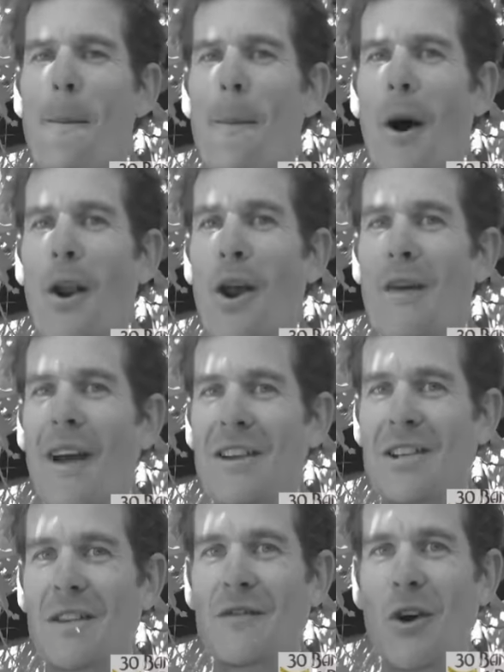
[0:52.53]
I don't know if
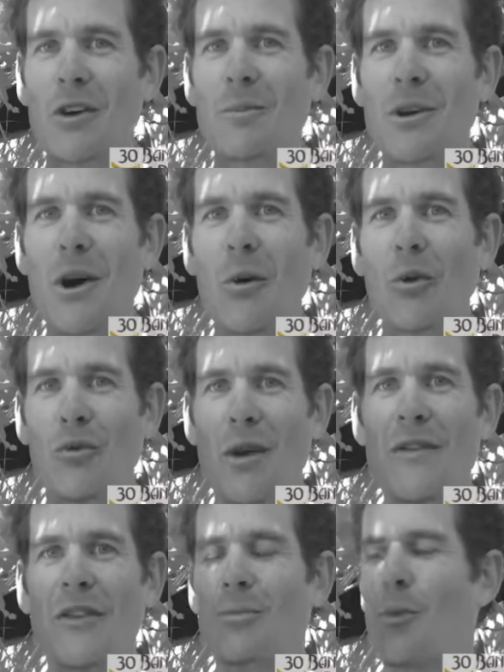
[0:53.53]
actually Dr. McCullough's
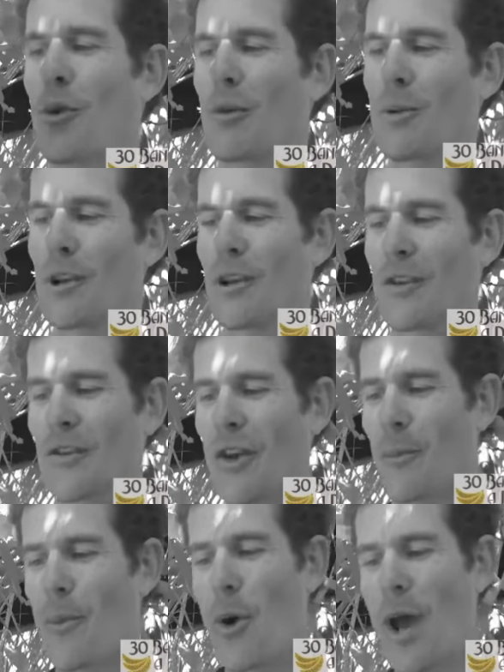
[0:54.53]
read this book, because
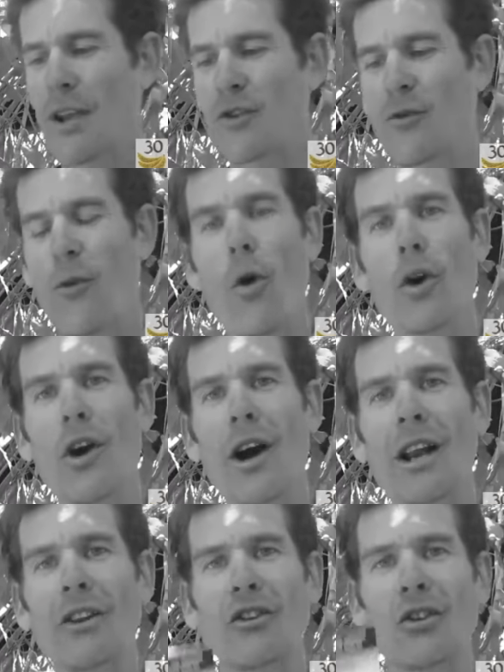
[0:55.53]
on page
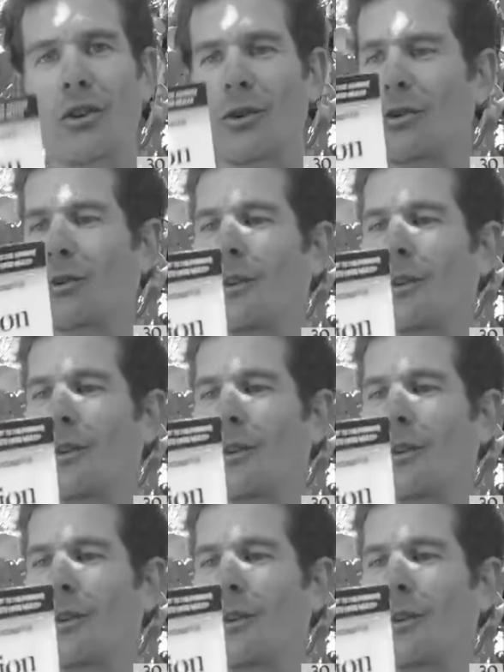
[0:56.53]
492,